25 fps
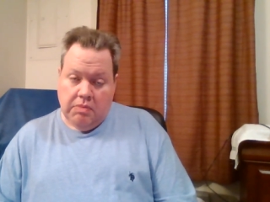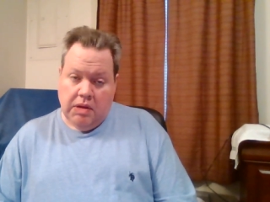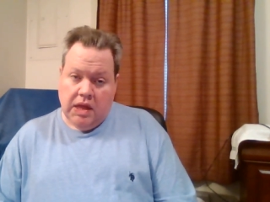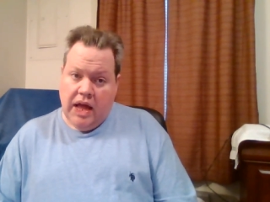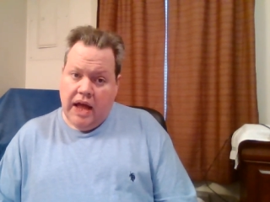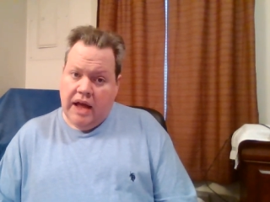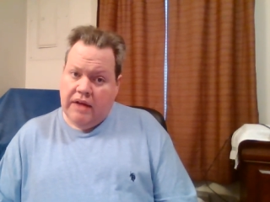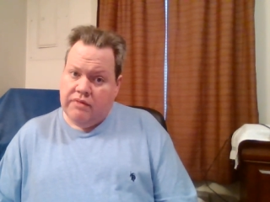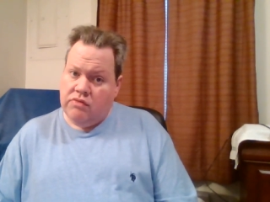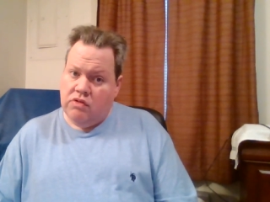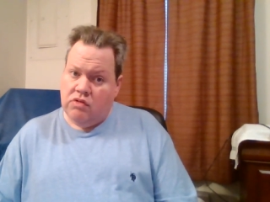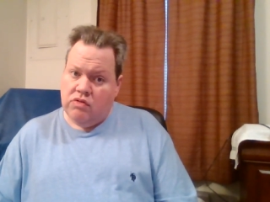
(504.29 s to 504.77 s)
But
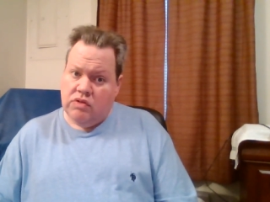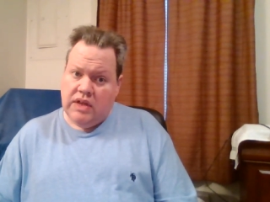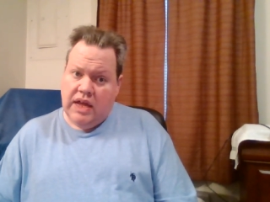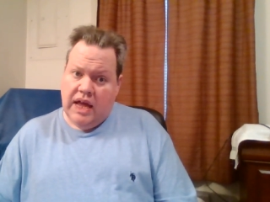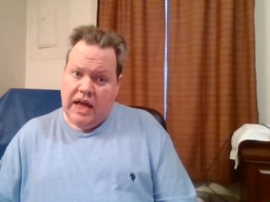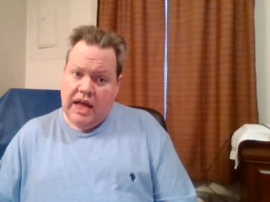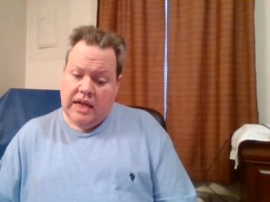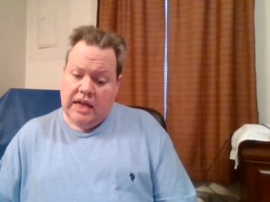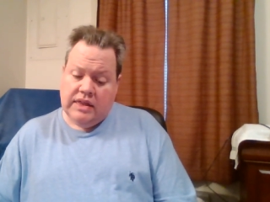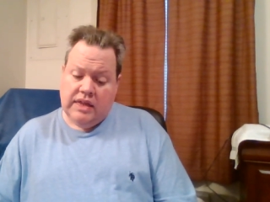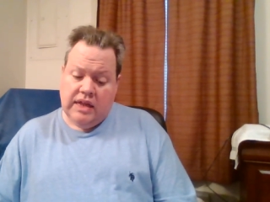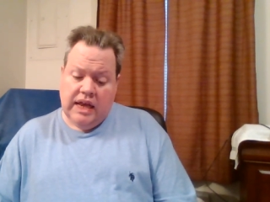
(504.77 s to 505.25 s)
after
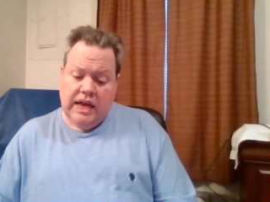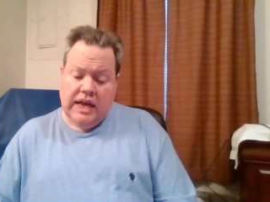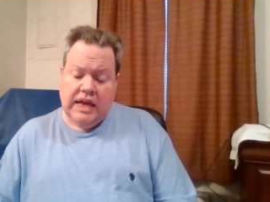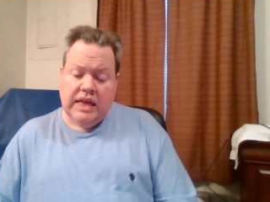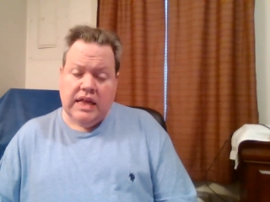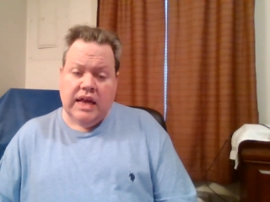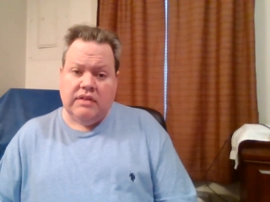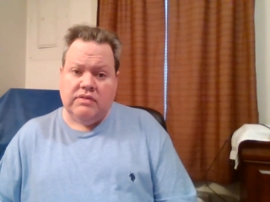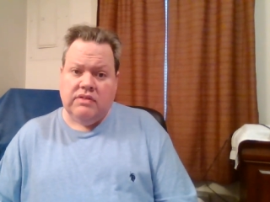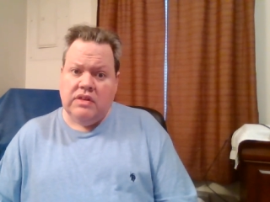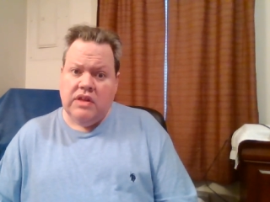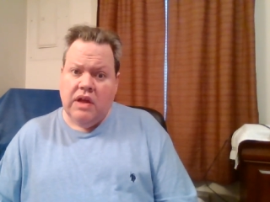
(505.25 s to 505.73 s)
that,
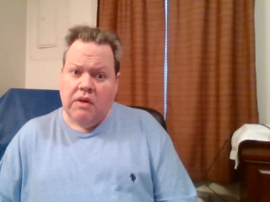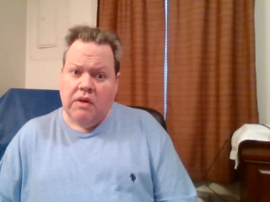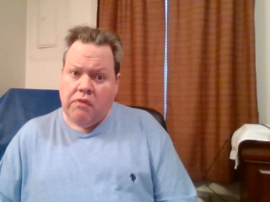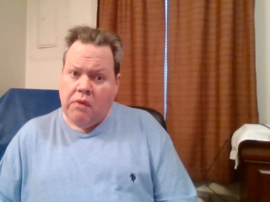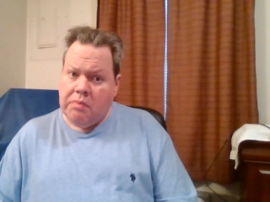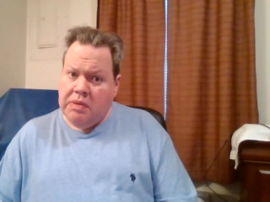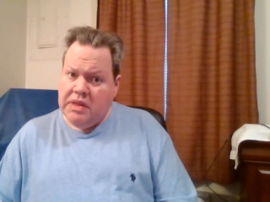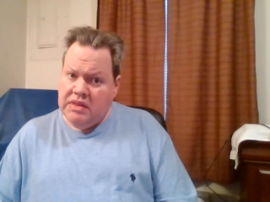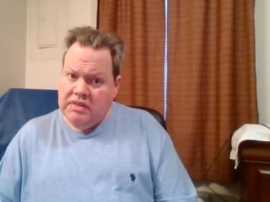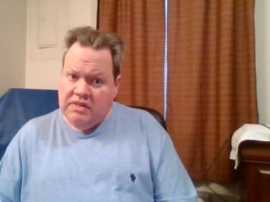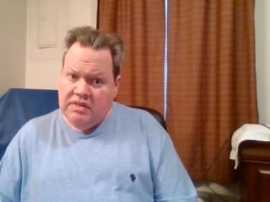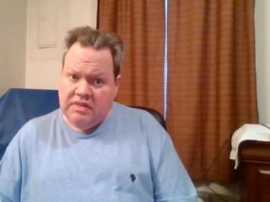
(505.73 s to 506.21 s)
it has never
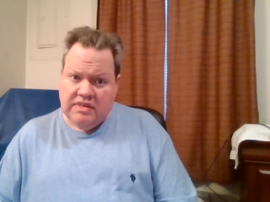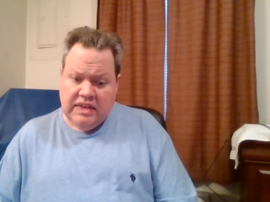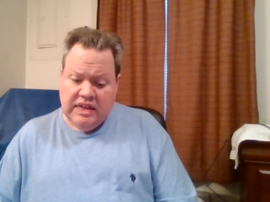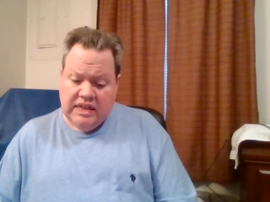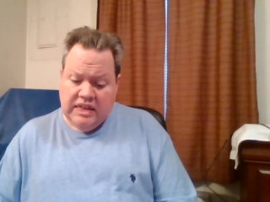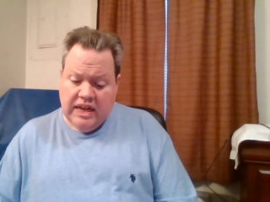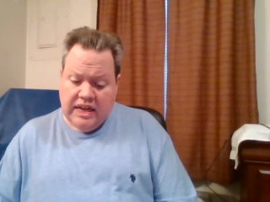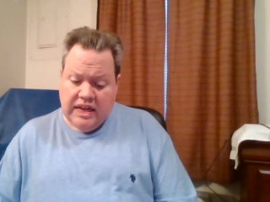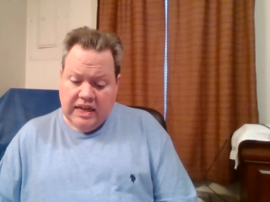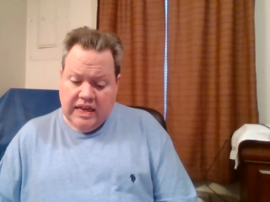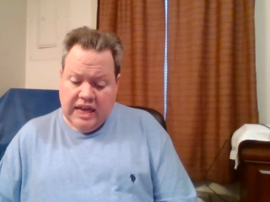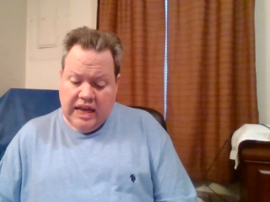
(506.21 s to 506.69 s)
been
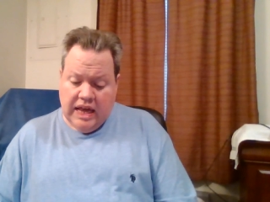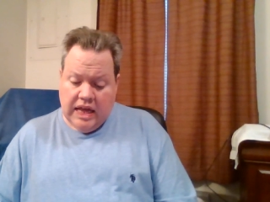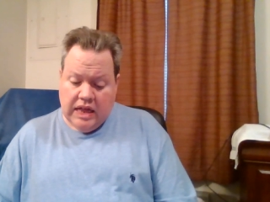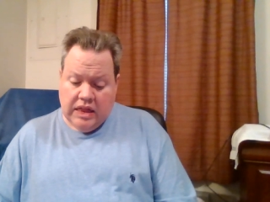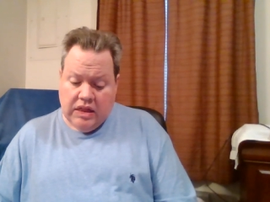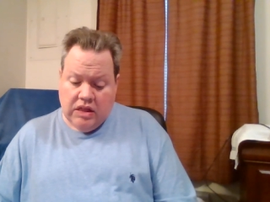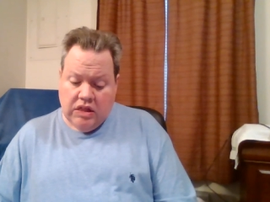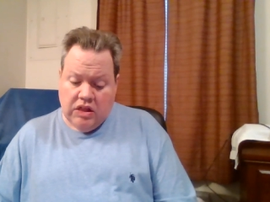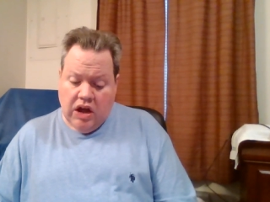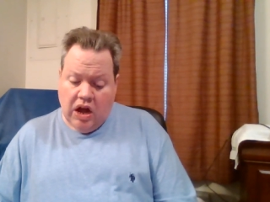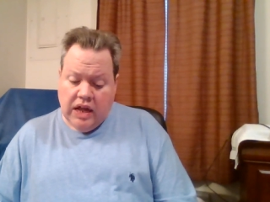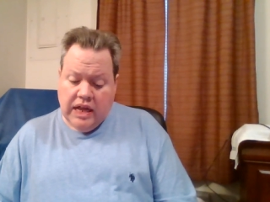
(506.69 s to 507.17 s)
seen
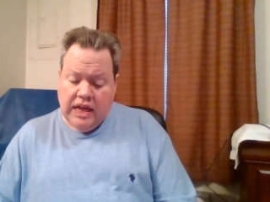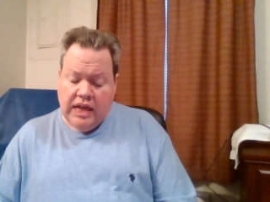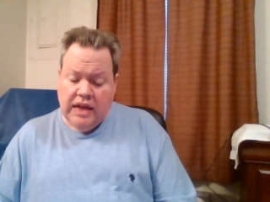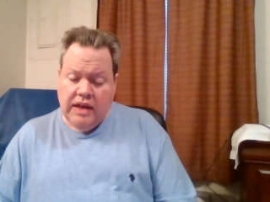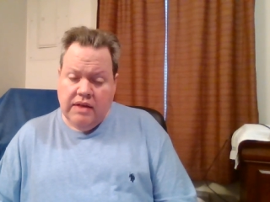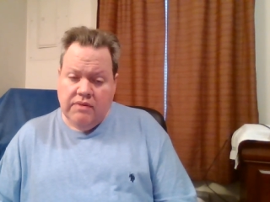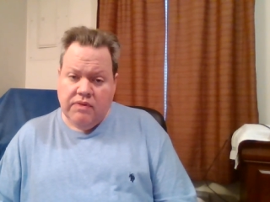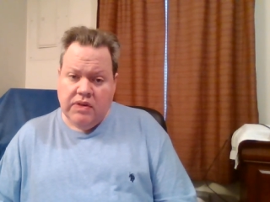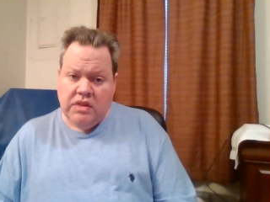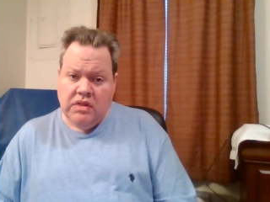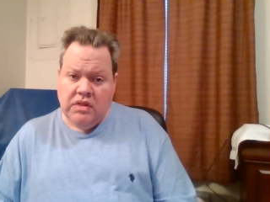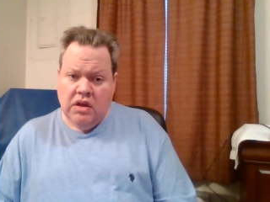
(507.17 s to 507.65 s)
again, not
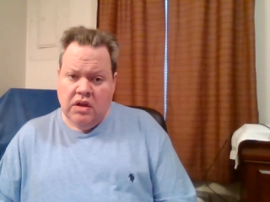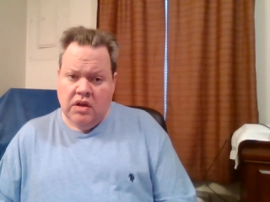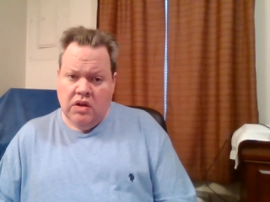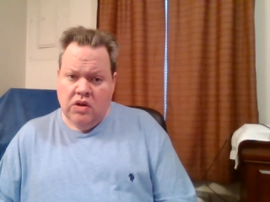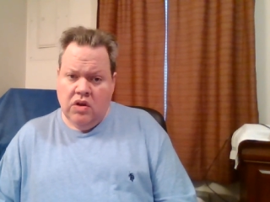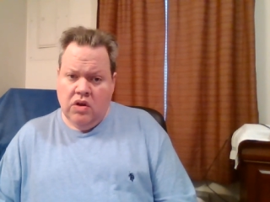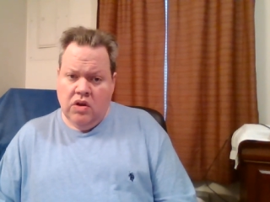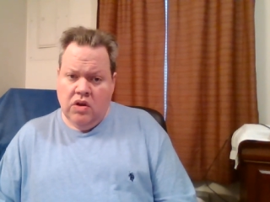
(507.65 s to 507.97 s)
even